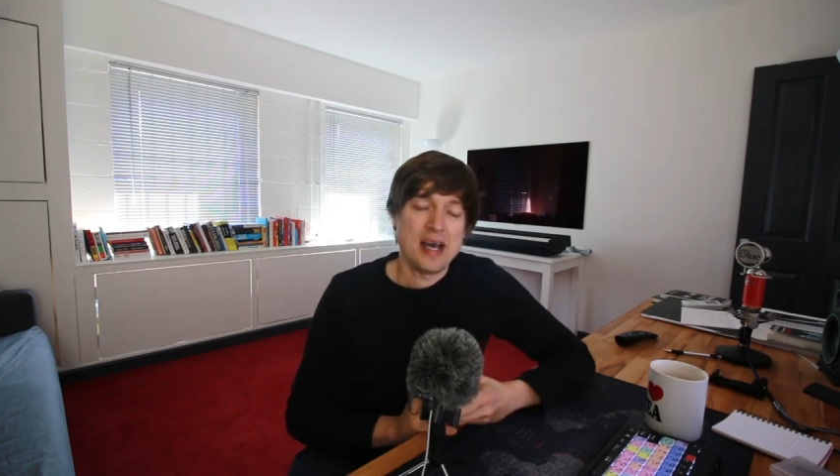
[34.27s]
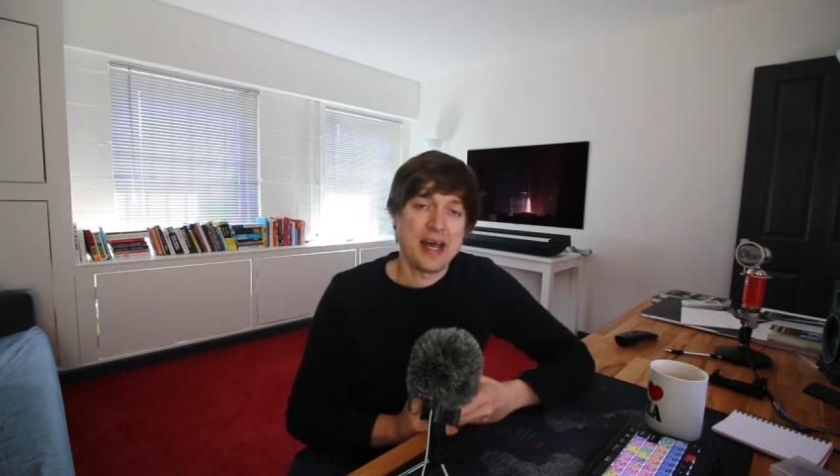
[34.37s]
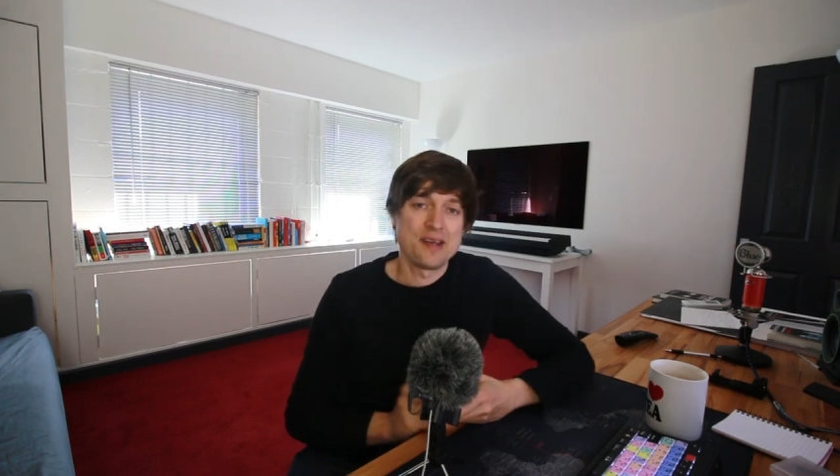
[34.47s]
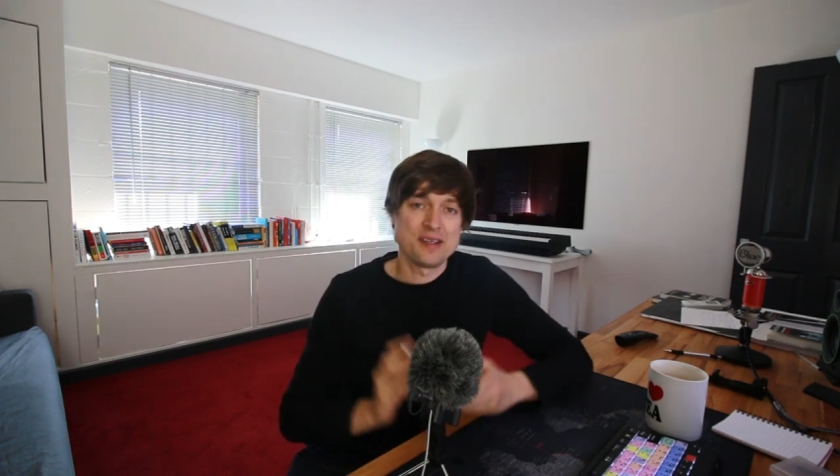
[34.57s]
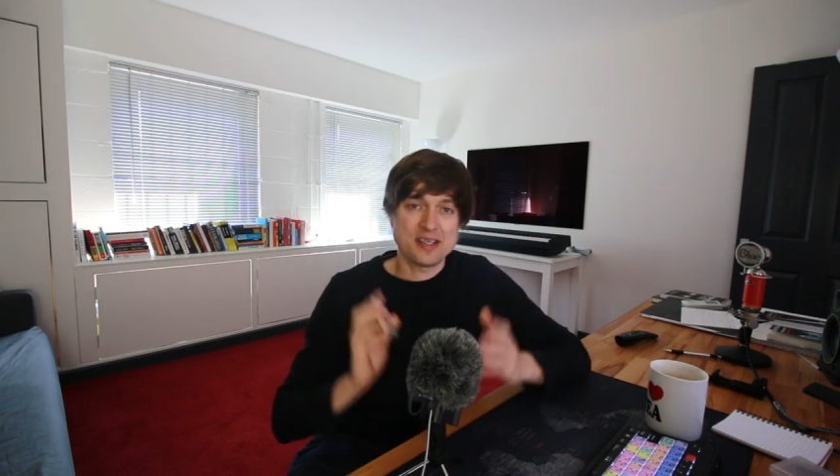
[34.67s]

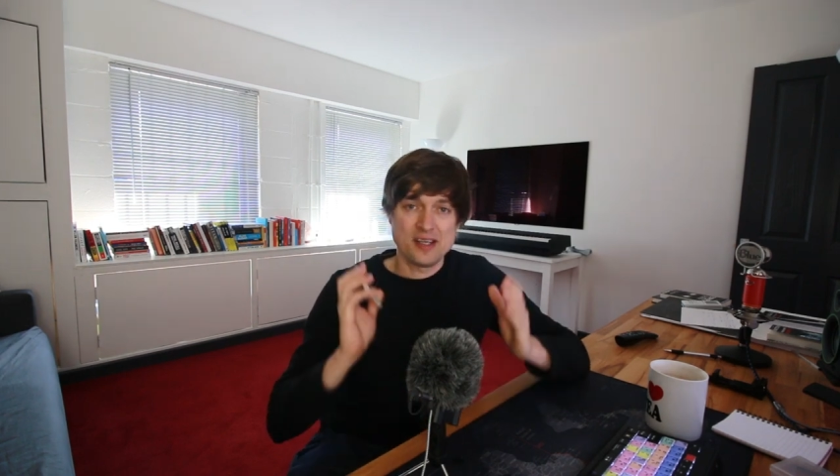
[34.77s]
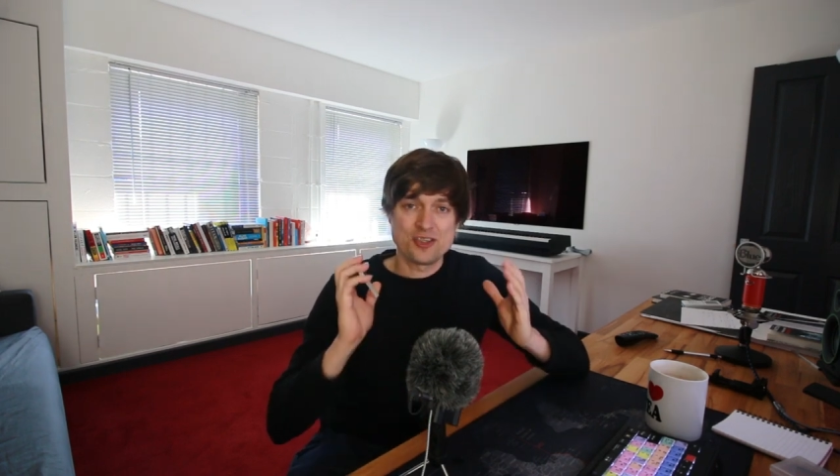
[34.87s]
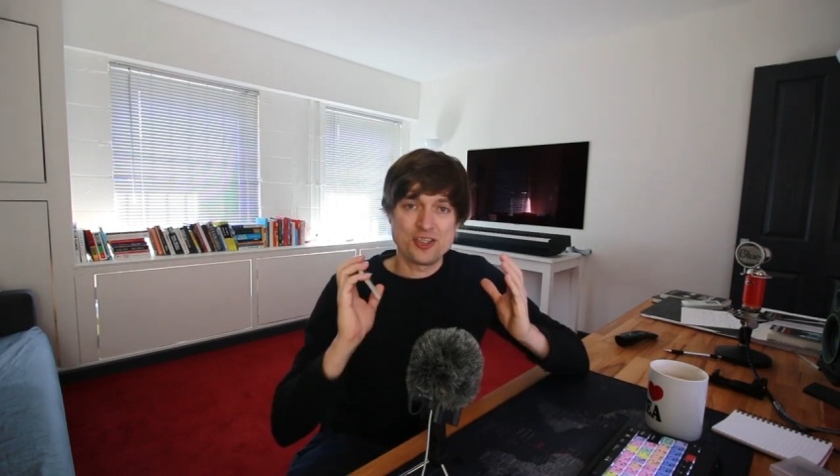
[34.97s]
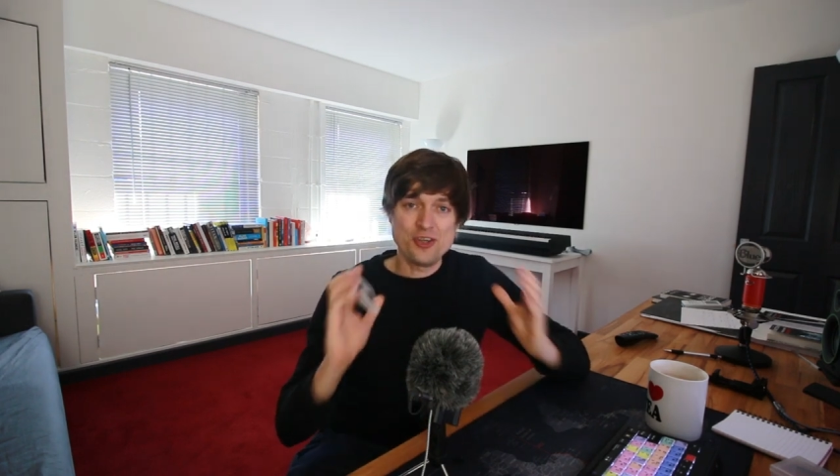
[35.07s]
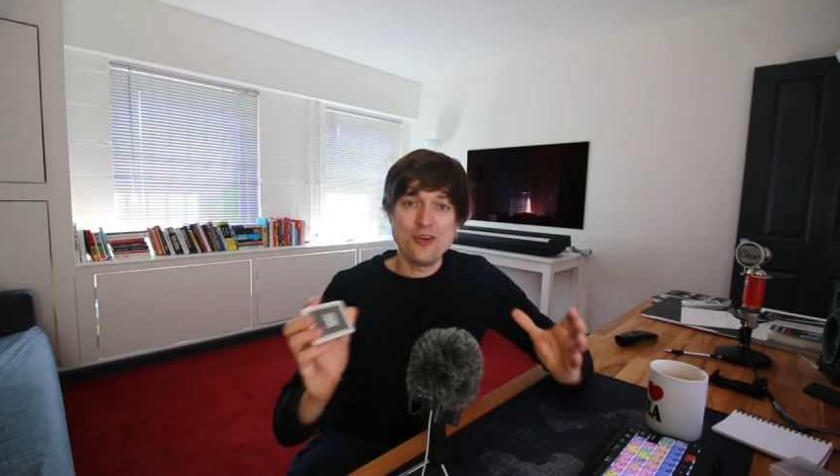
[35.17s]
And
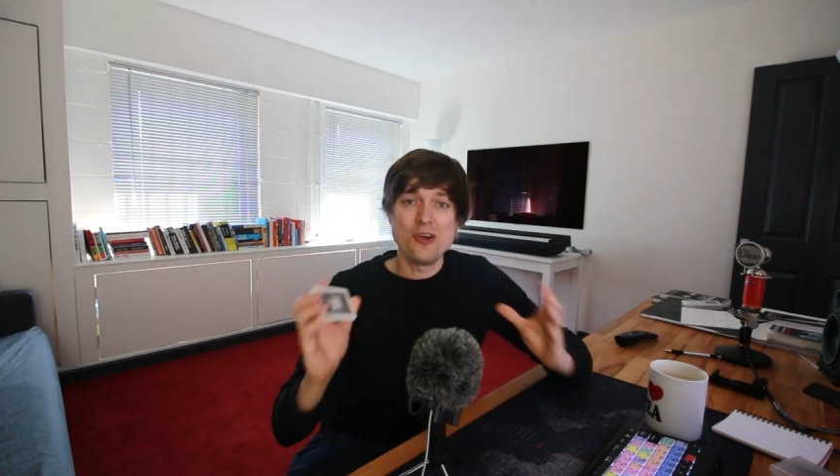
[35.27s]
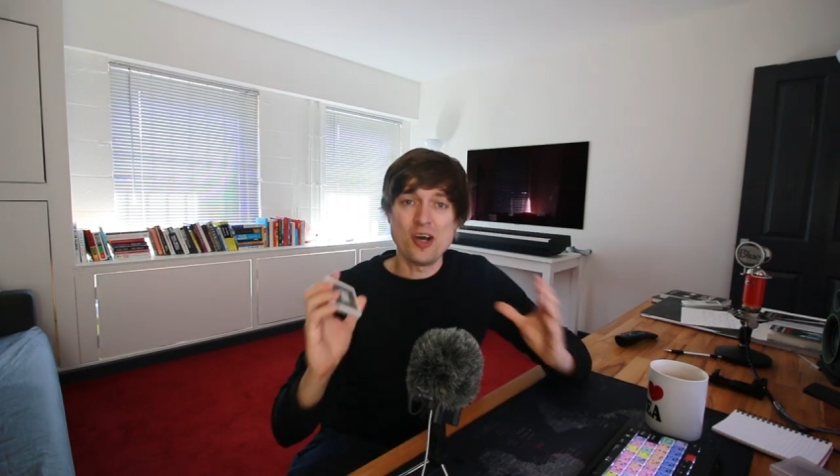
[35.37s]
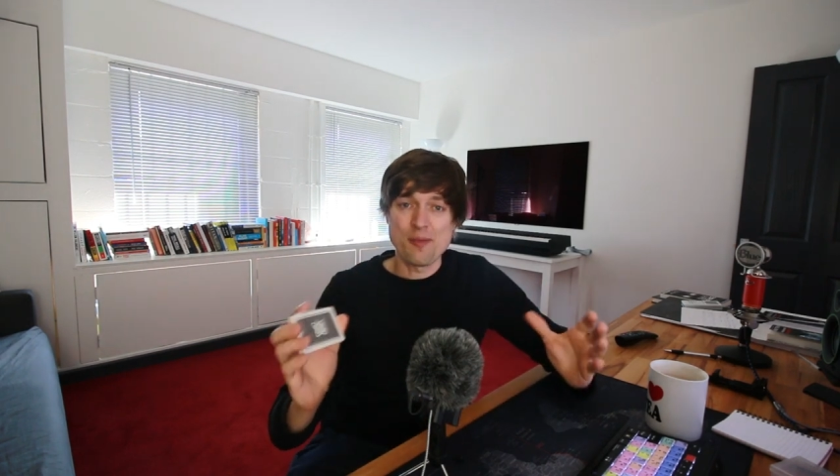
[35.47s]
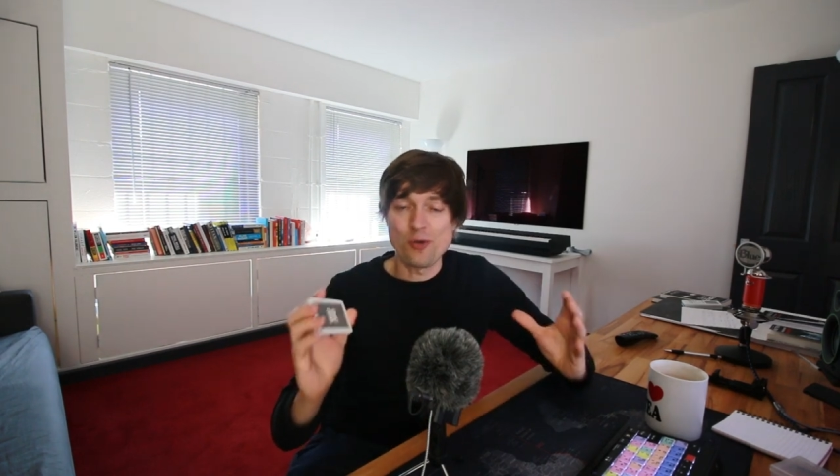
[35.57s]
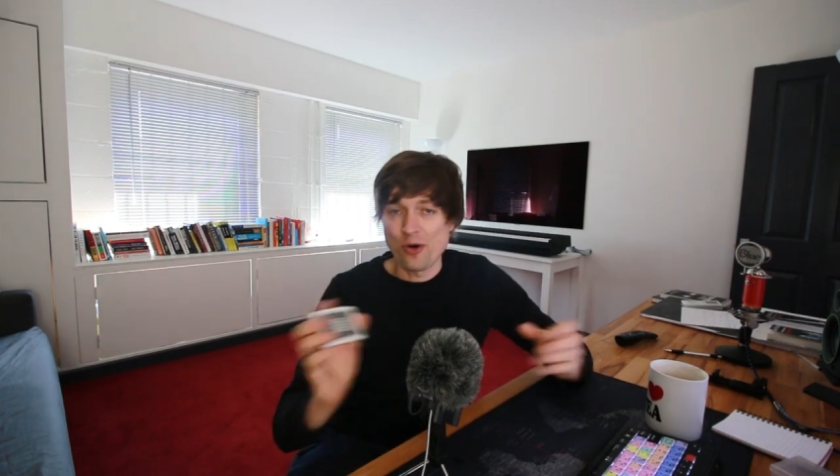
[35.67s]
as you
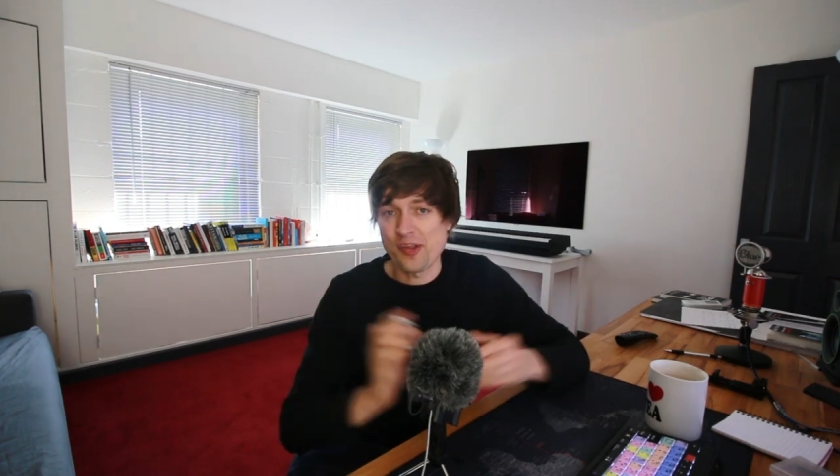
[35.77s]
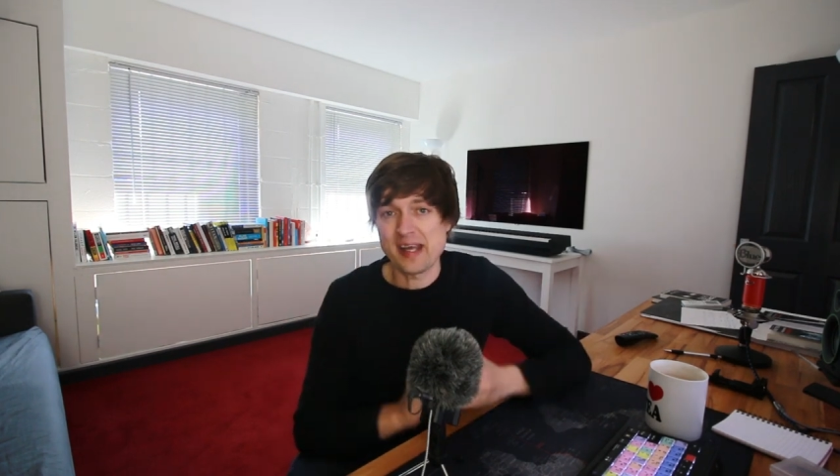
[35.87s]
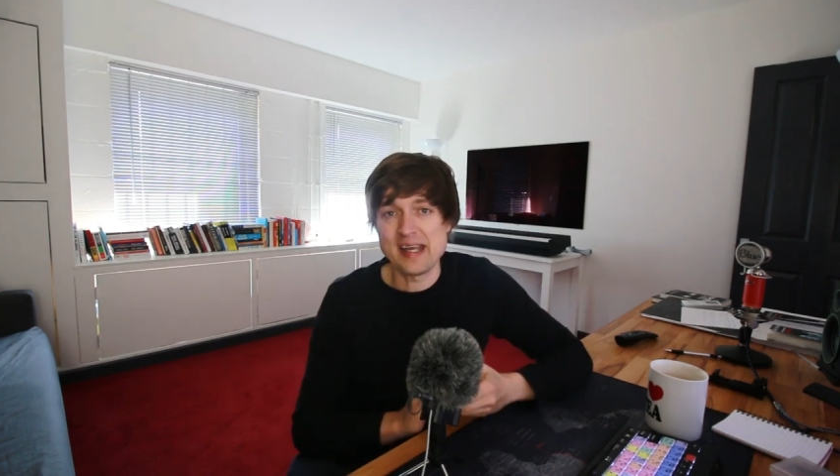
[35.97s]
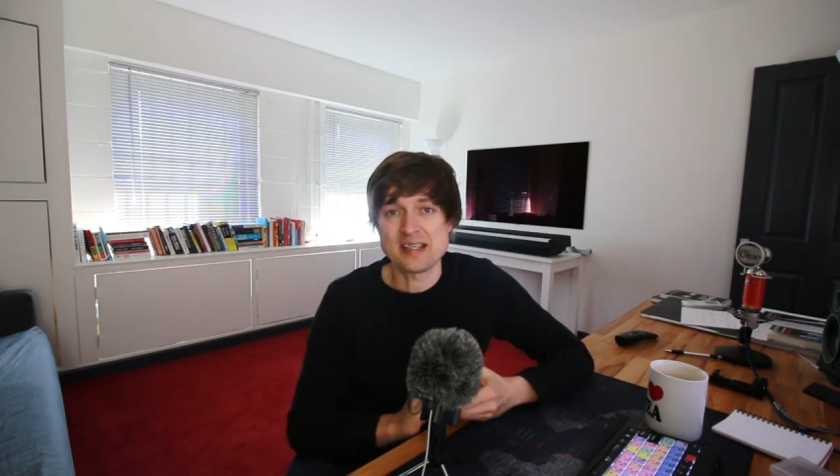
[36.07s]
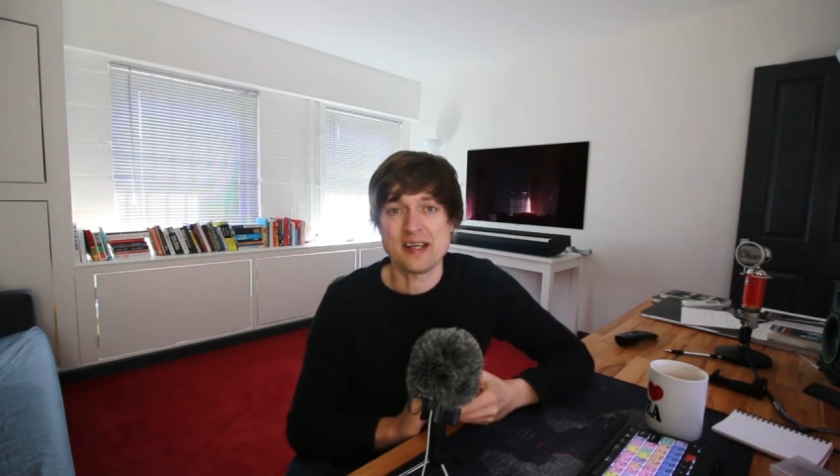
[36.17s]
learn more of
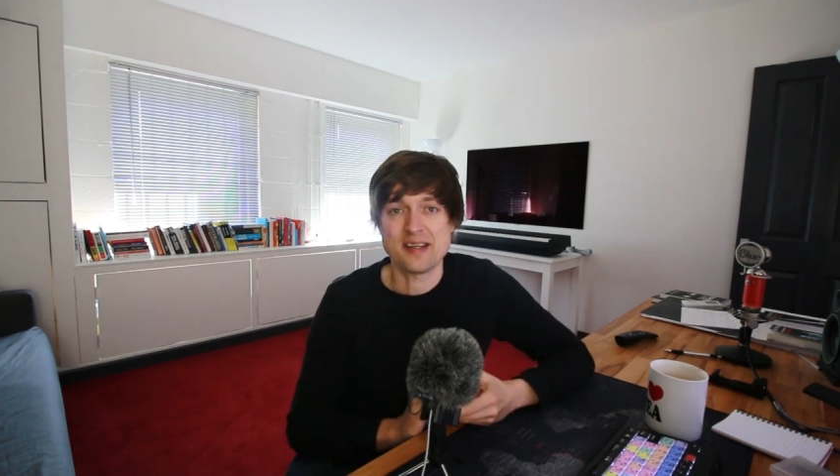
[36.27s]
these,